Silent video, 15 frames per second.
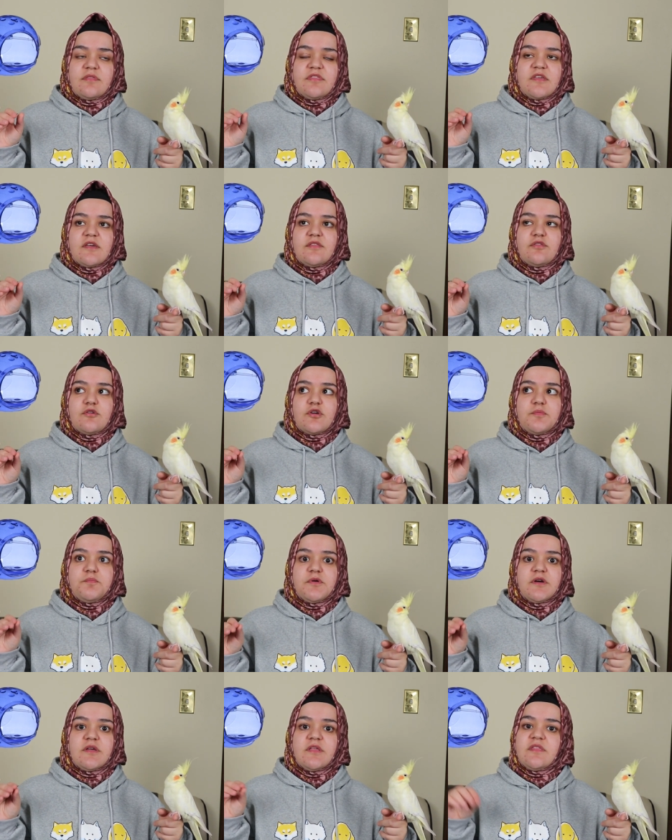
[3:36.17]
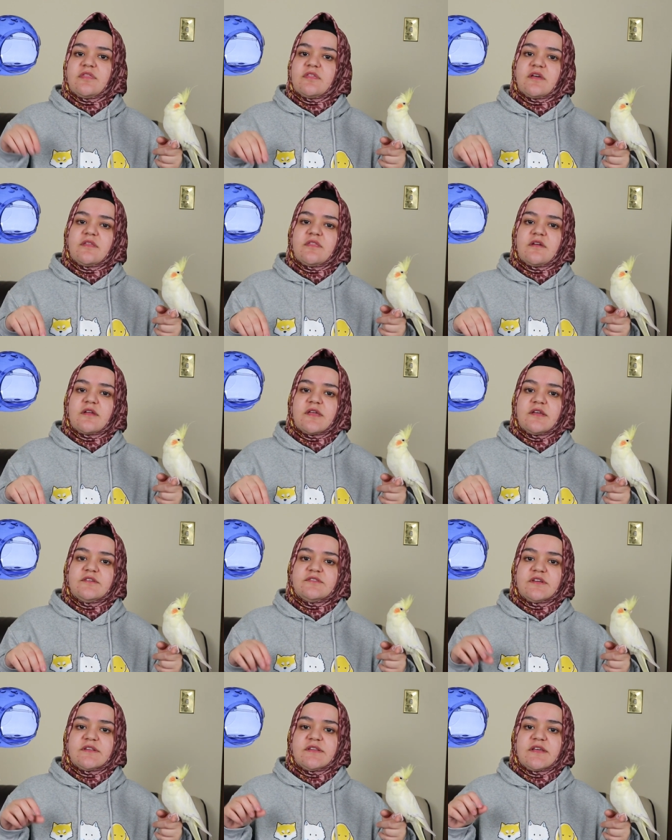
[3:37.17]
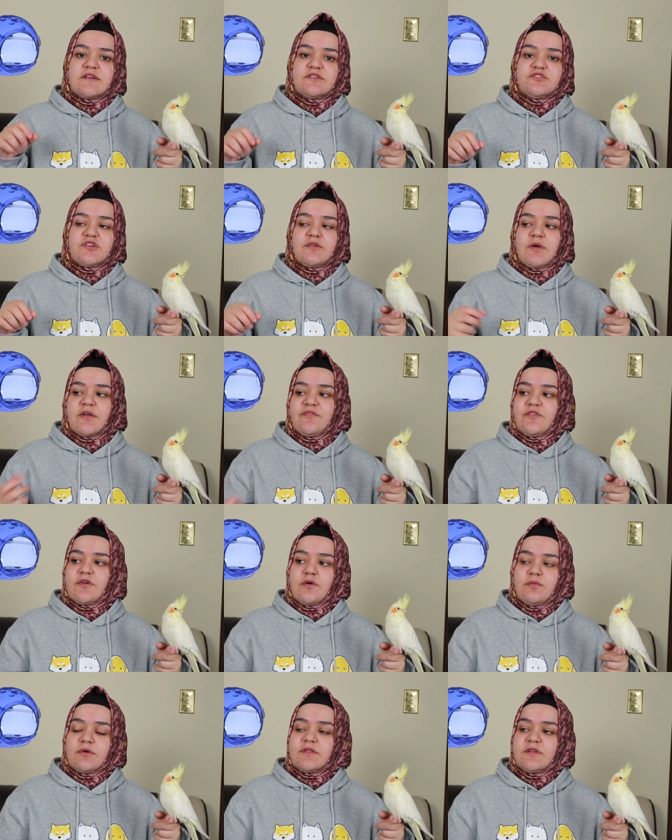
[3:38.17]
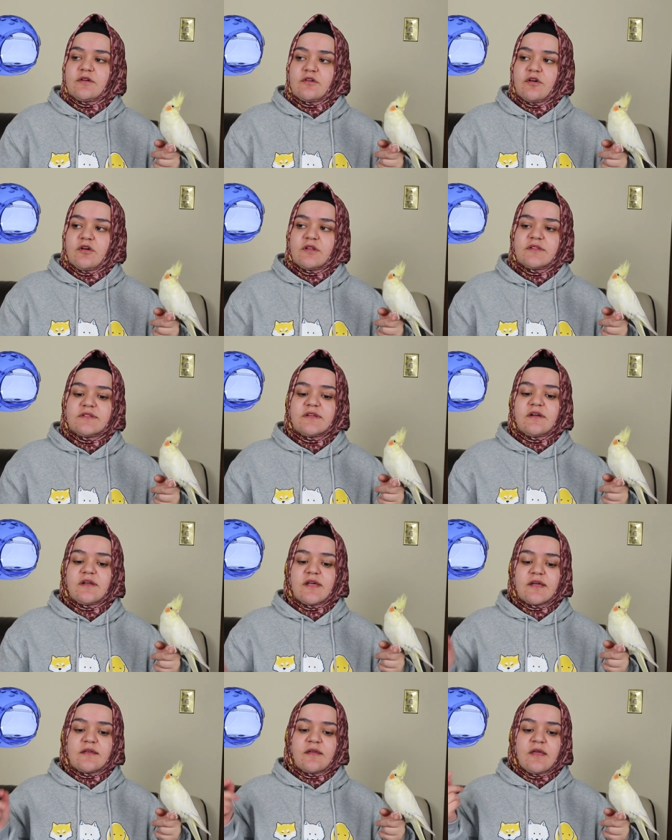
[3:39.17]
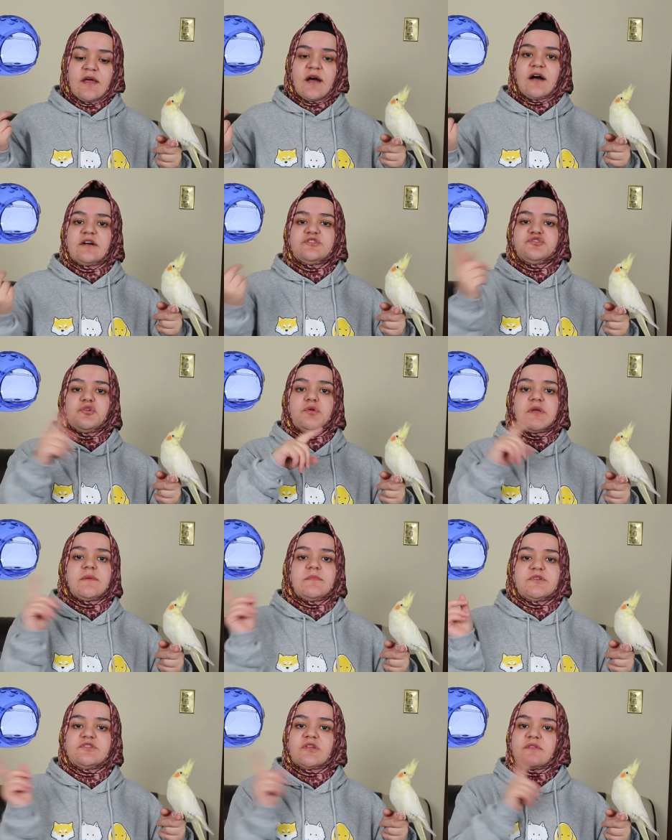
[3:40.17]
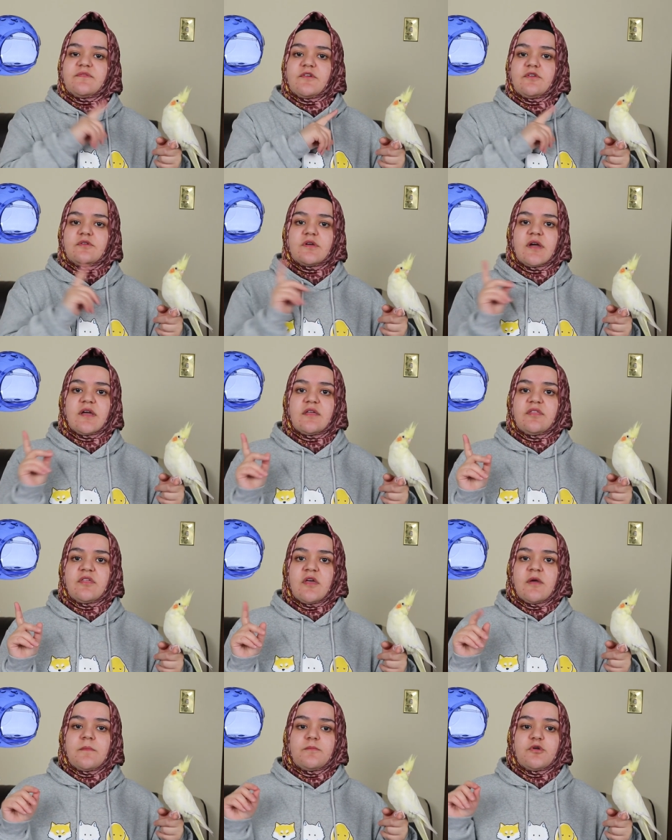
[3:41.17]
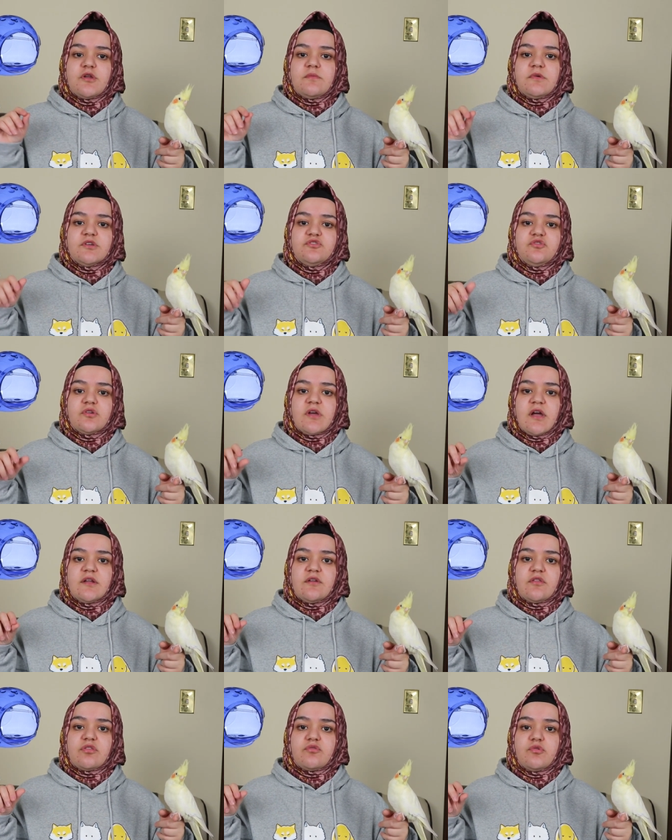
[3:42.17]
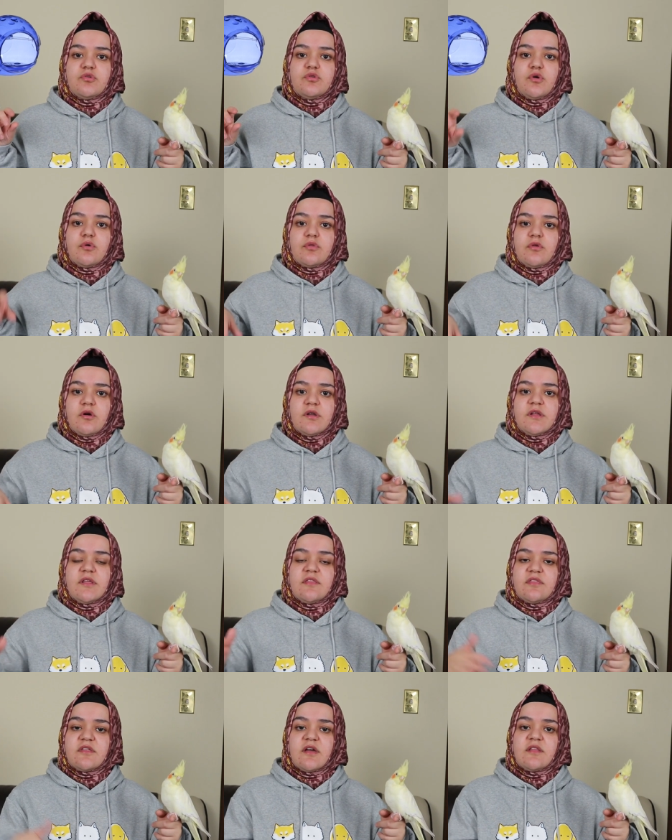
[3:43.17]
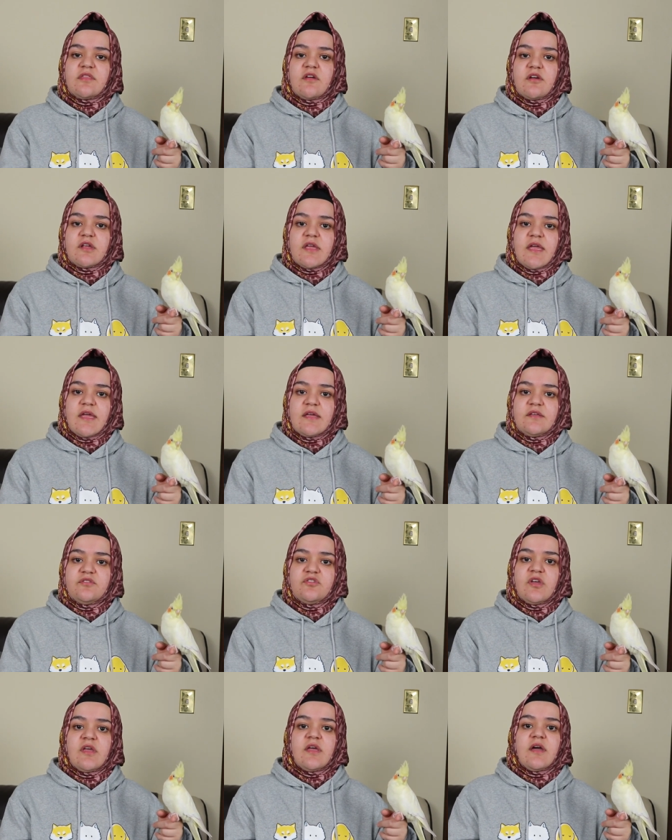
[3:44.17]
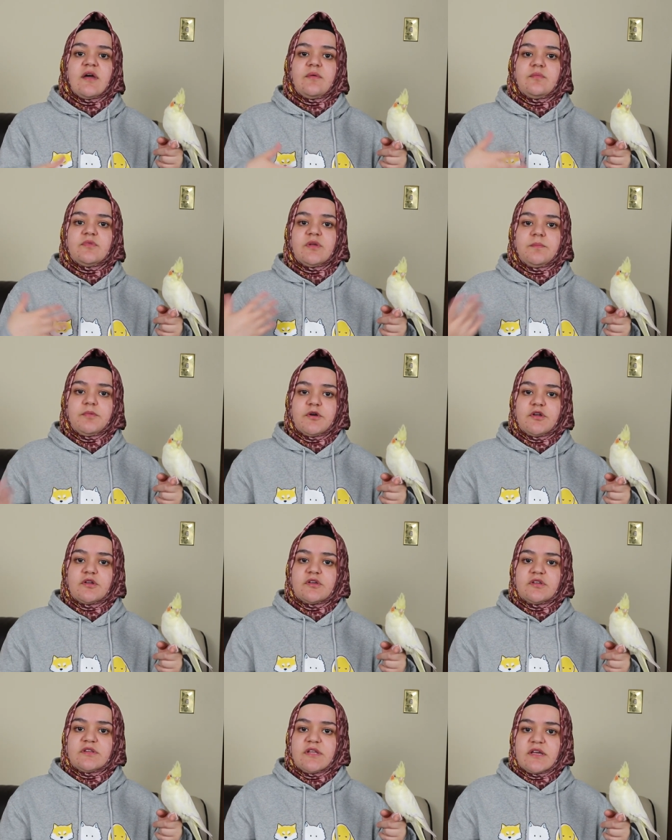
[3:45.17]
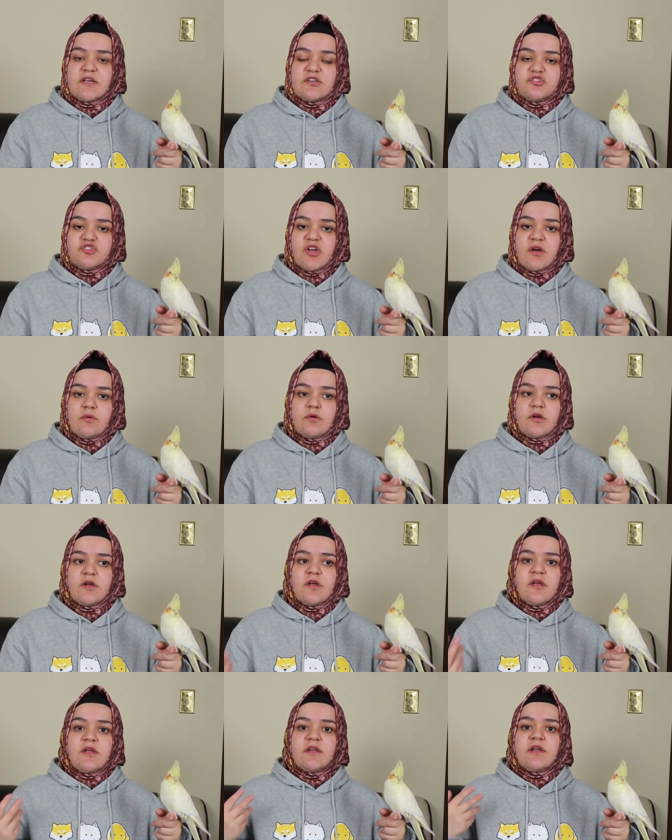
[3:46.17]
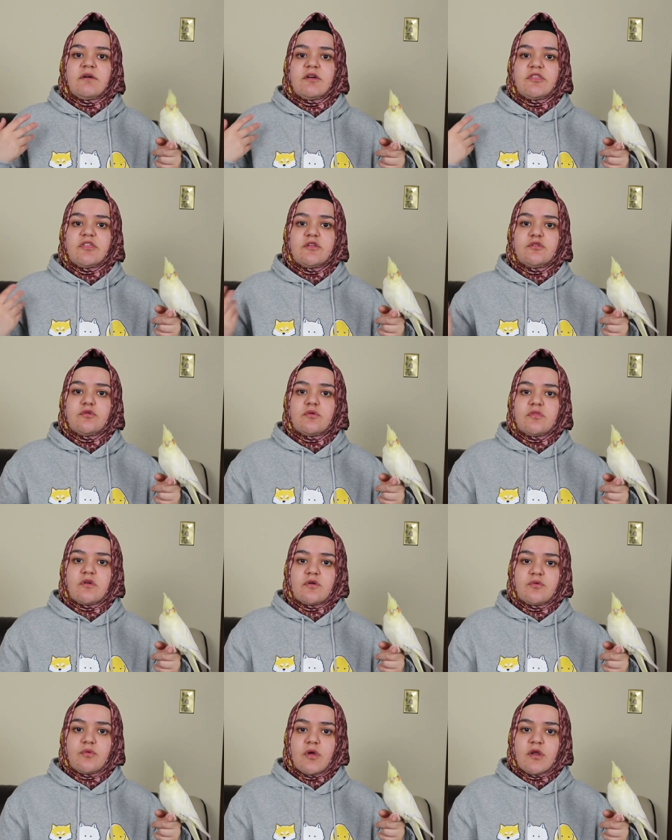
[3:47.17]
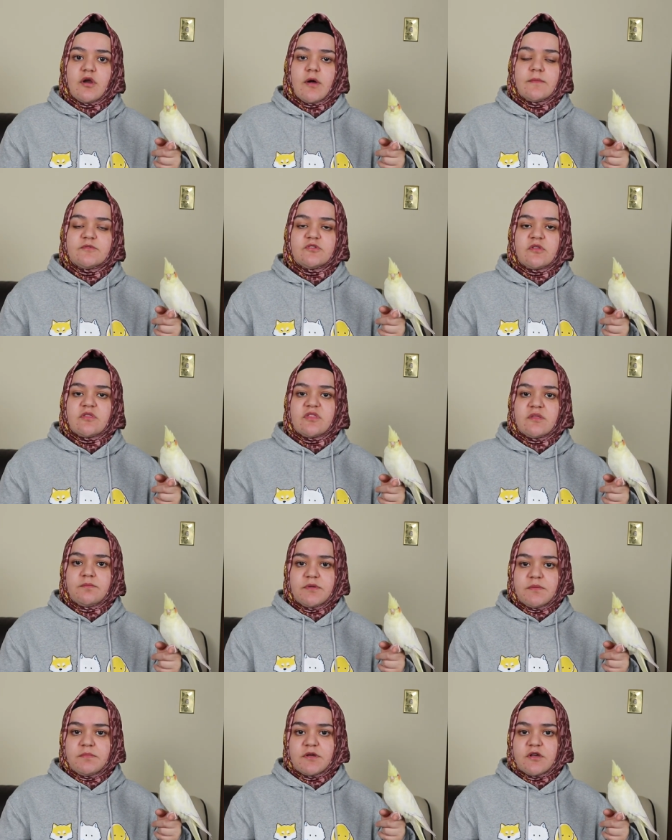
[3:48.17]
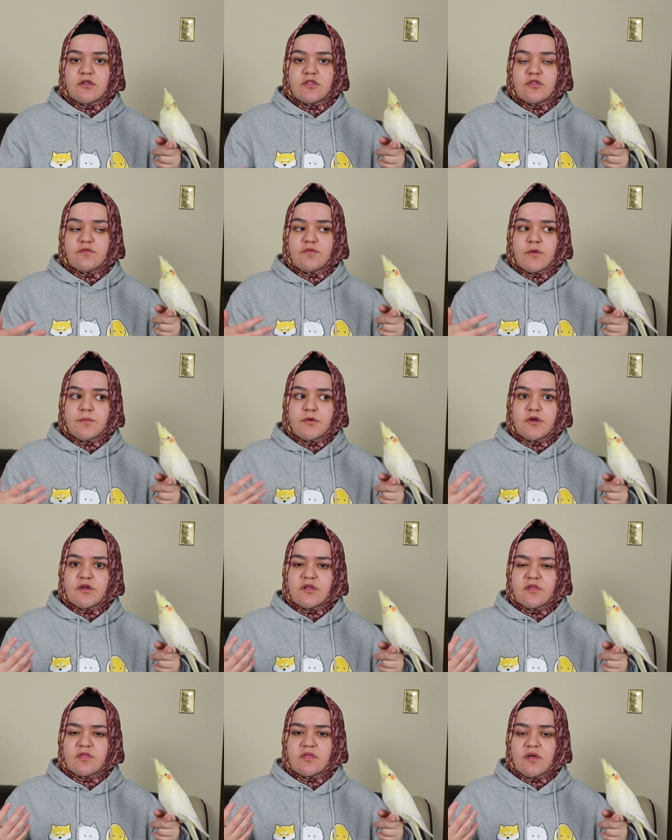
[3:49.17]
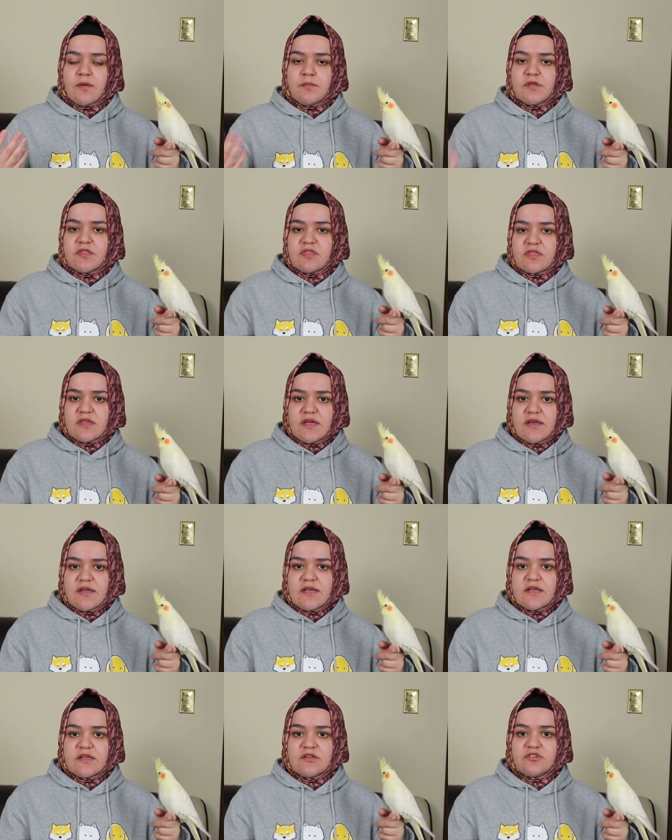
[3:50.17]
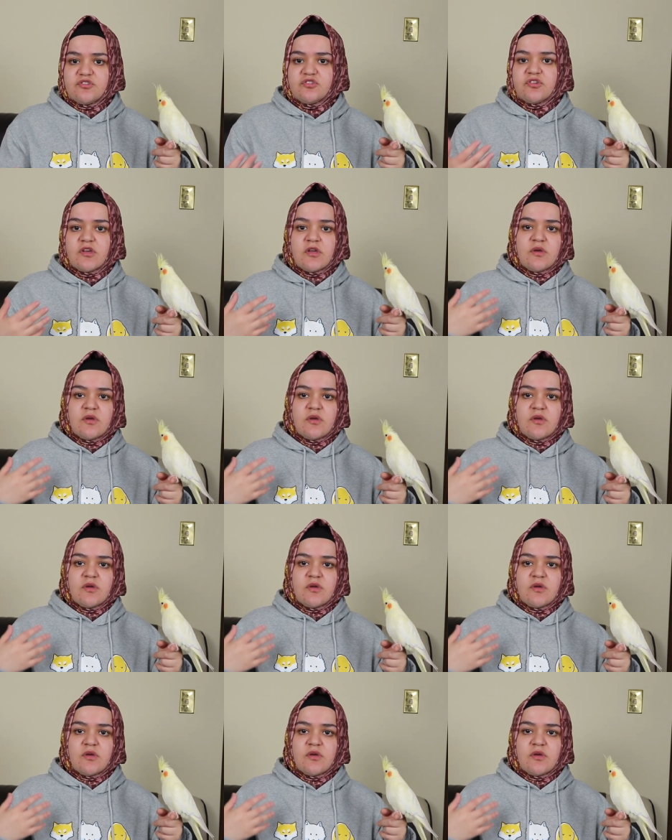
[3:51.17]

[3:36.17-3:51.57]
things you could put inside their cage that they could shower. I forgot what they're called. They're like, I'll show images for you guys. Pretty much you kind of screw those on inside their cage and the bird could take a shower. Now I think those are great options simply because if your bird is a bit skittish